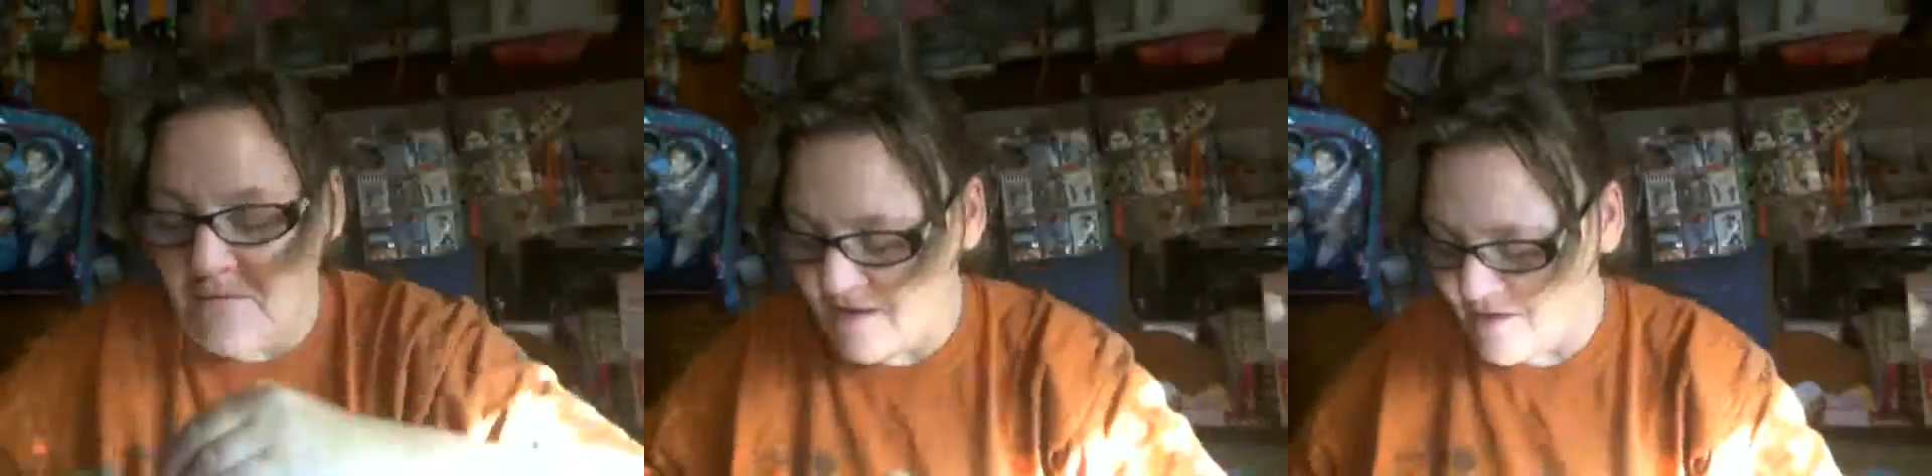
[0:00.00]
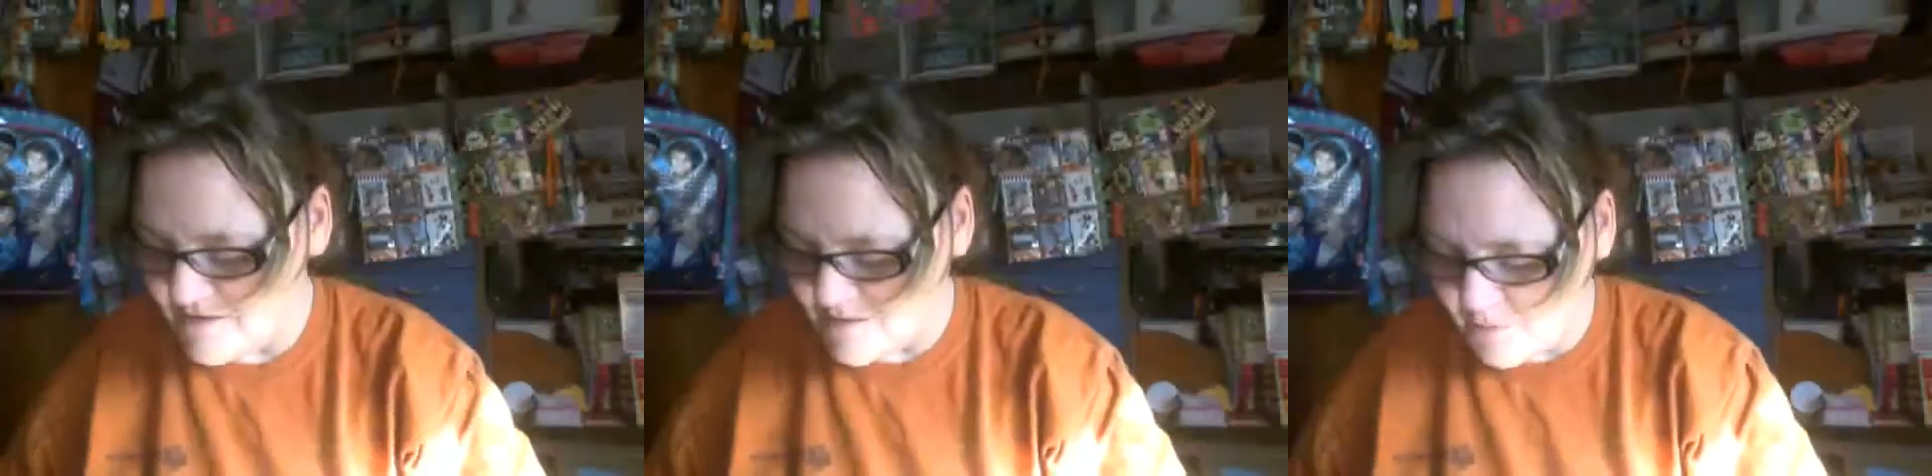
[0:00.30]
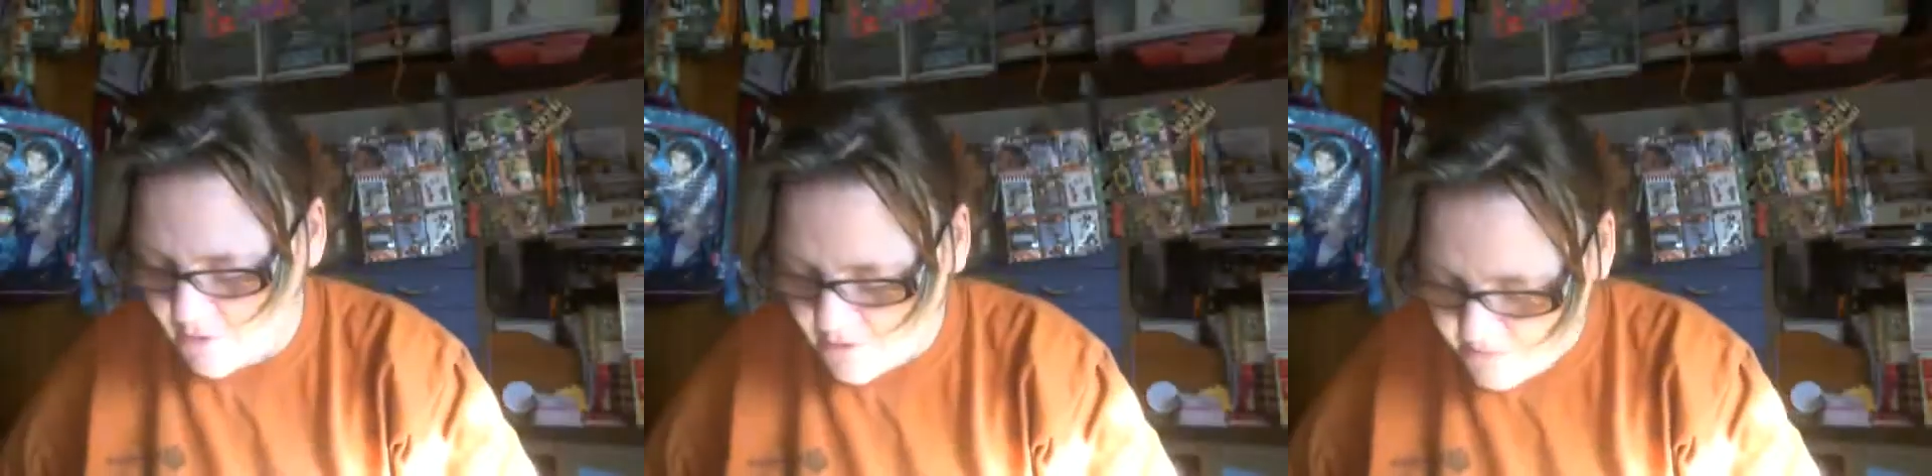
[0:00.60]
I mean,
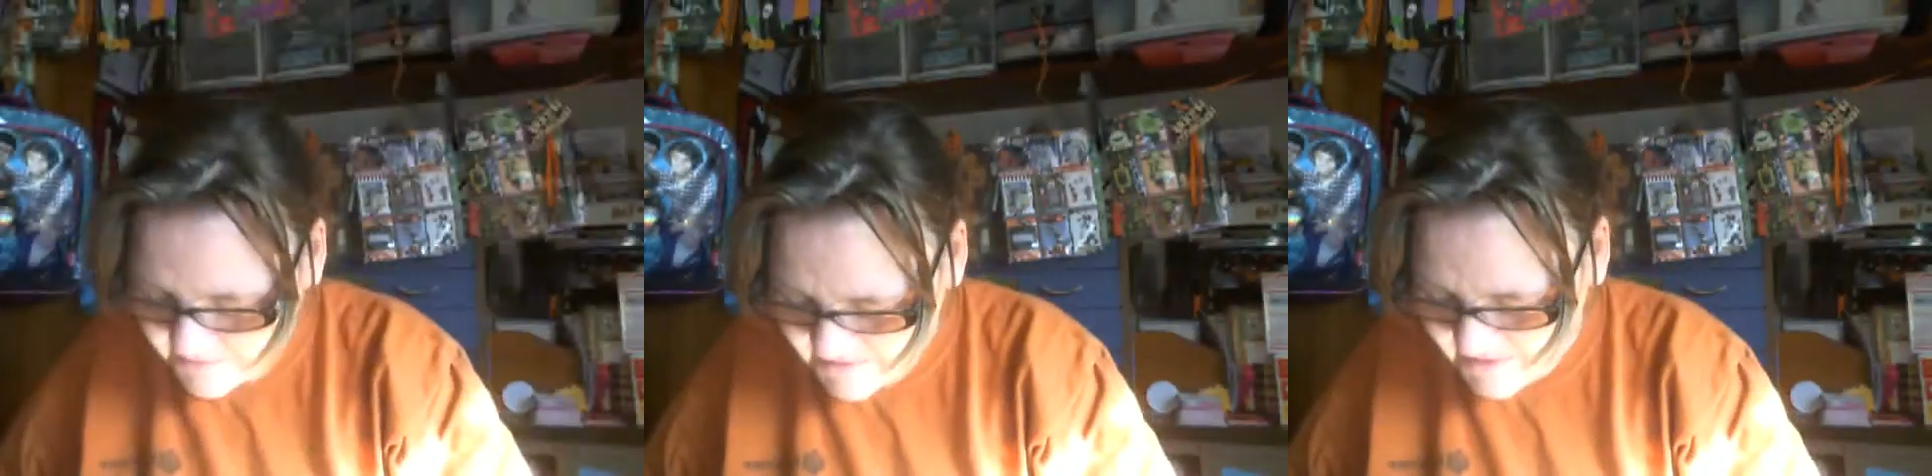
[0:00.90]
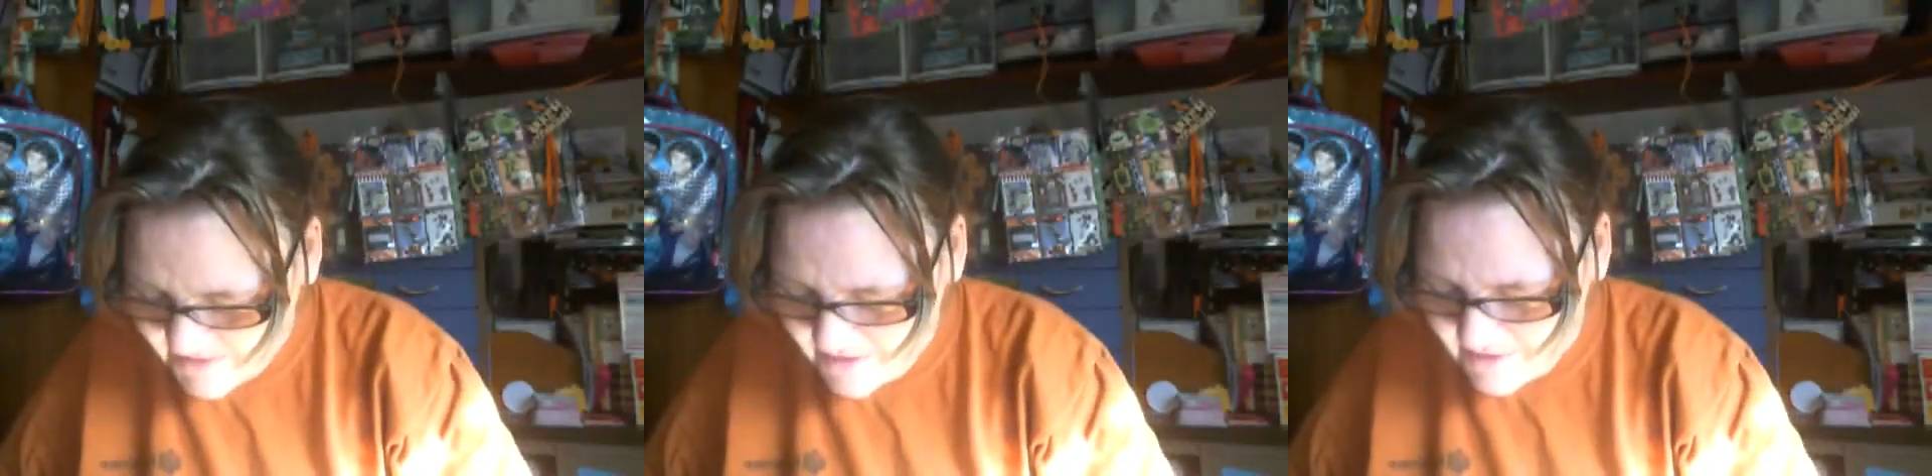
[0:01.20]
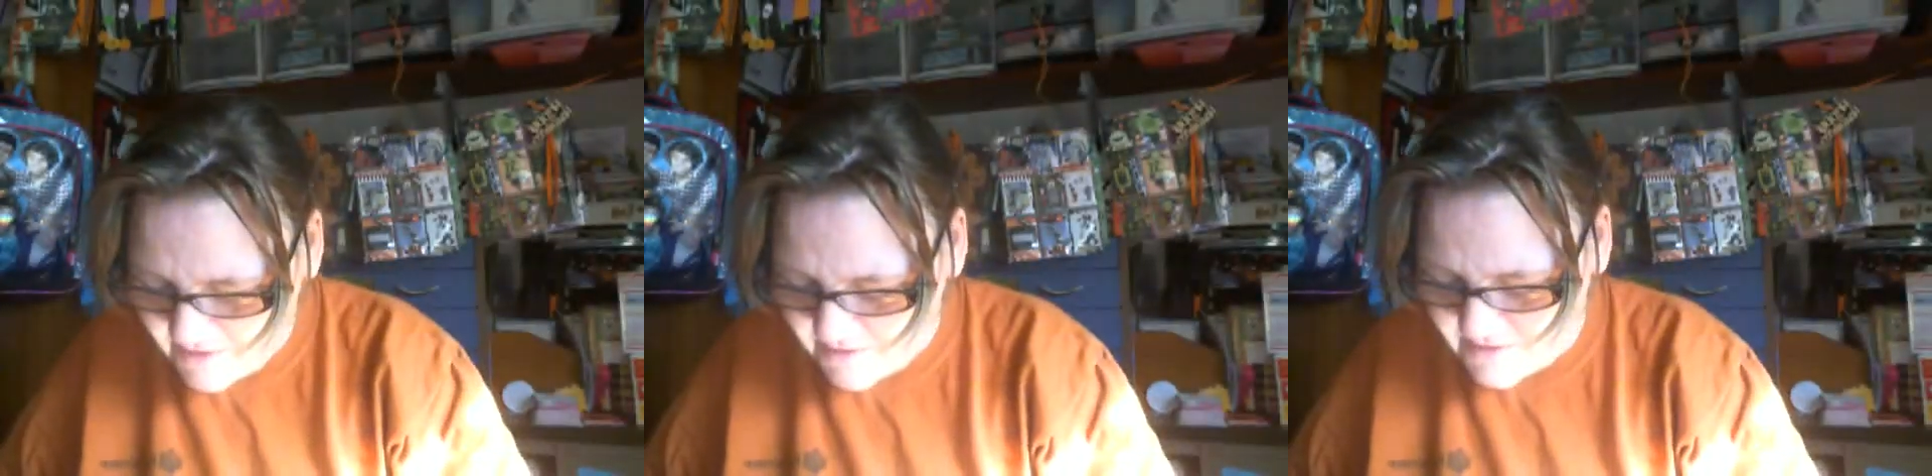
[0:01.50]
there's purples in
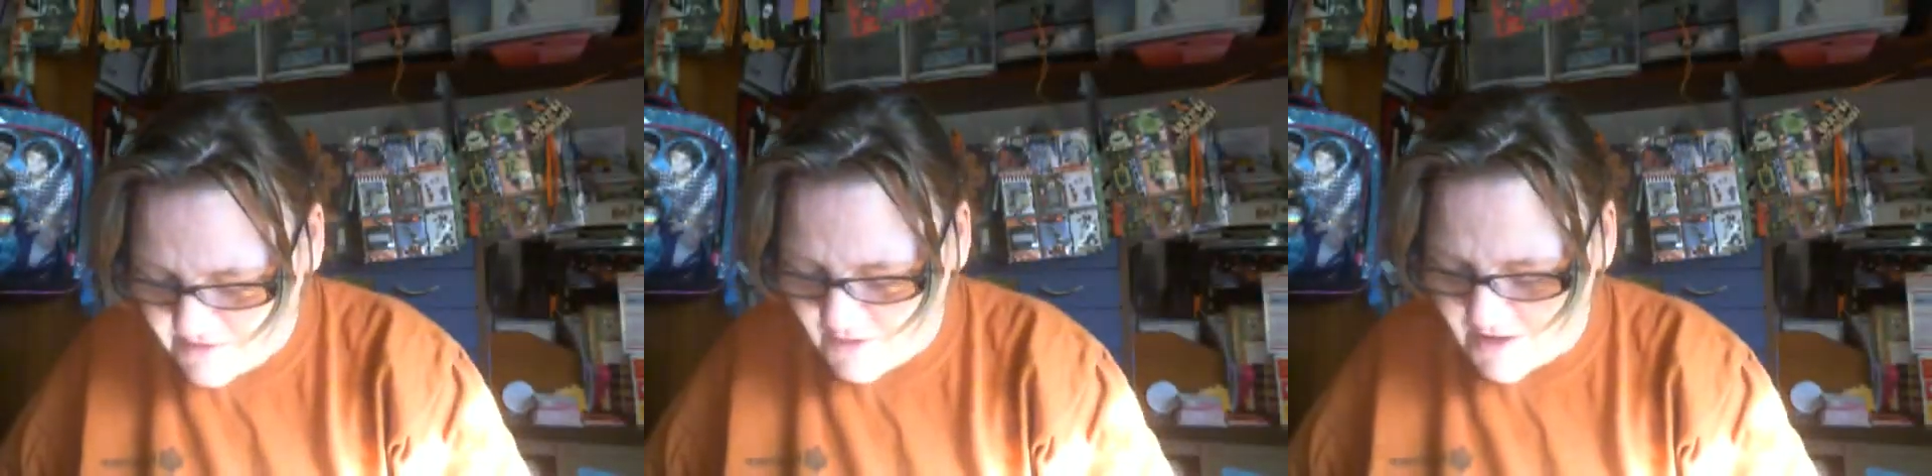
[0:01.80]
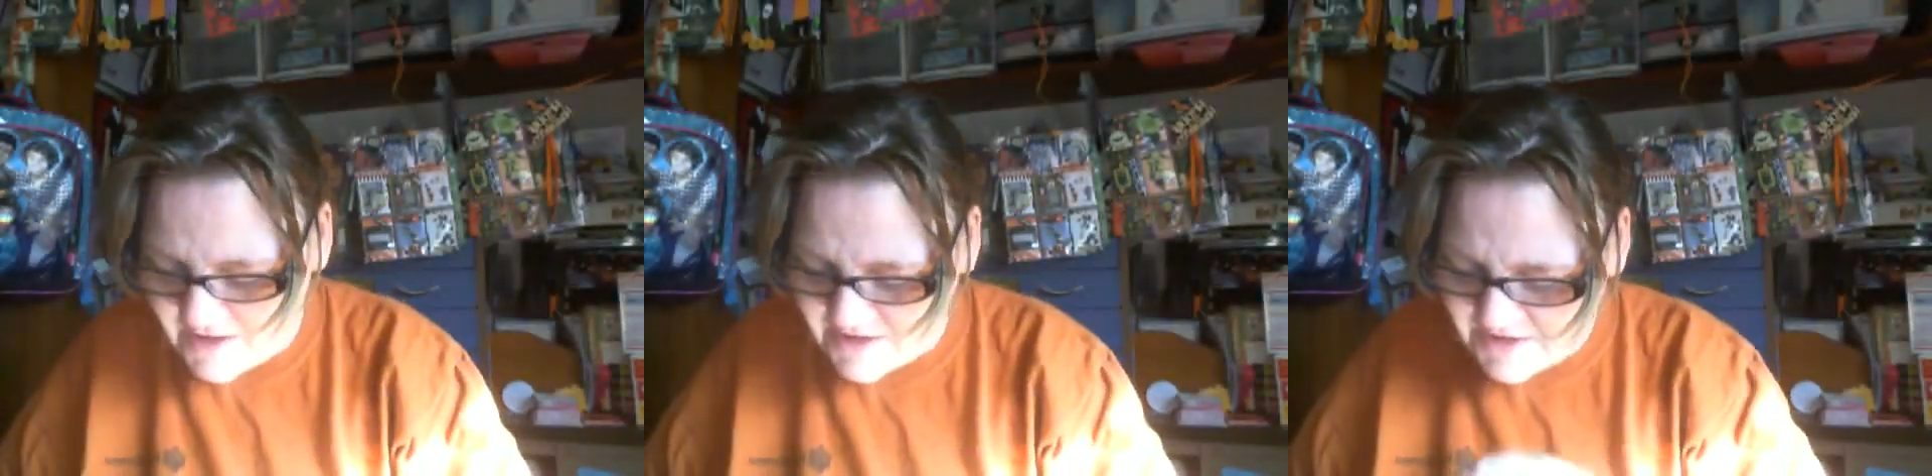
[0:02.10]
there, there's green,